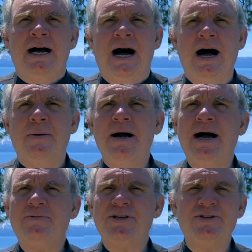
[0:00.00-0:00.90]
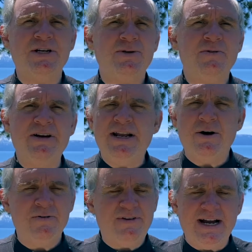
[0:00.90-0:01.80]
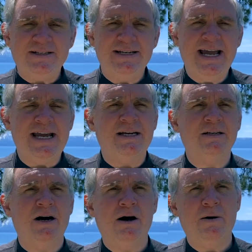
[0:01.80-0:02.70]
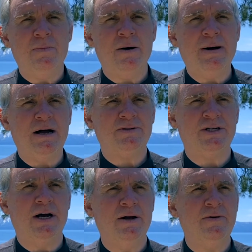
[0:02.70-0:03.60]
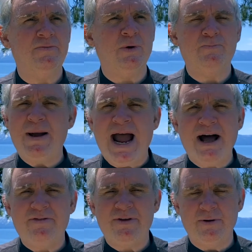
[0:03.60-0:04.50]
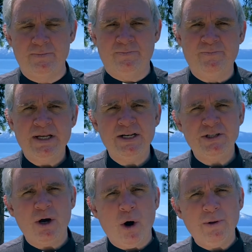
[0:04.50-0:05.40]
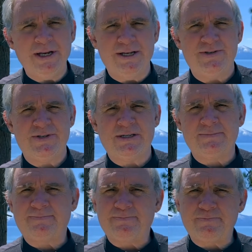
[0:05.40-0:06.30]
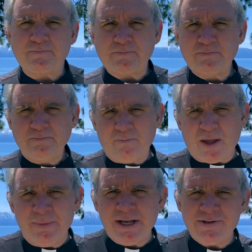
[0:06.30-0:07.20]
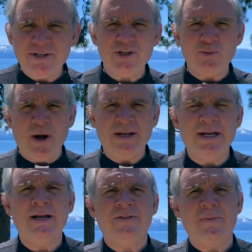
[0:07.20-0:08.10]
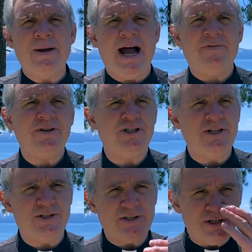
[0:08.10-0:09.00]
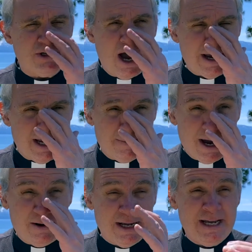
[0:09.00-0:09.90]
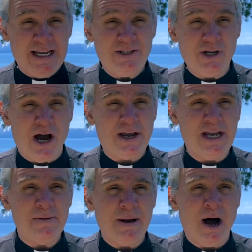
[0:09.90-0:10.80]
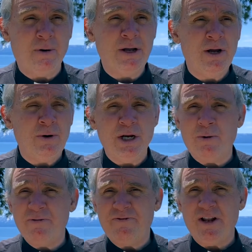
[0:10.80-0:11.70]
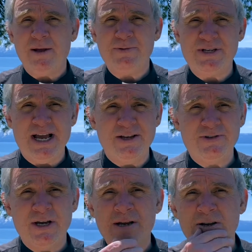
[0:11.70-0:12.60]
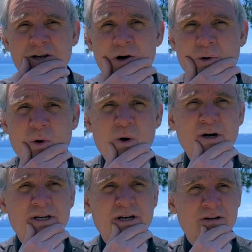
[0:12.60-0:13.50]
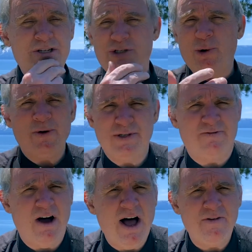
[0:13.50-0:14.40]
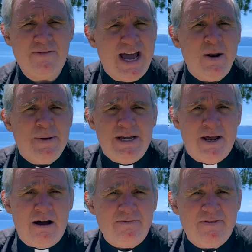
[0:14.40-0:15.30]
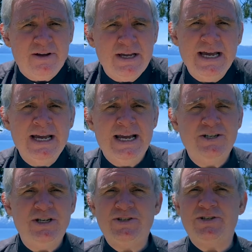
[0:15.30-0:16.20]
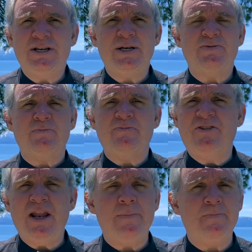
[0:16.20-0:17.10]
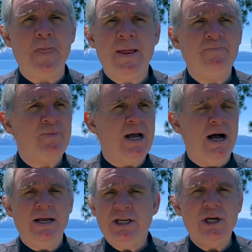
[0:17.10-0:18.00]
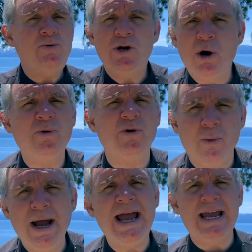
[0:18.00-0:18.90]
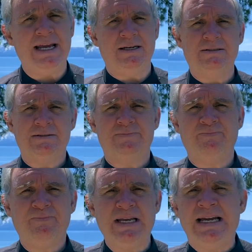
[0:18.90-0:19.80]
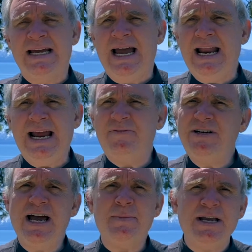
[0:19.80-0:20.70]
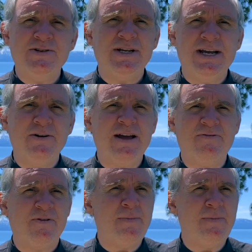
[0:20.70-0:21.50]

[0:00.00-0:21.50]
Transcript: I was listening to a video, in fact, today about the path to holiness, because this is what the path that Jesus is talking about. He's talking about, you know, when Philip says, you know, Lord, you know, just show us the Father, that'll be enough. And Jesus says, Philip, you know the way. And every time I used to hear that for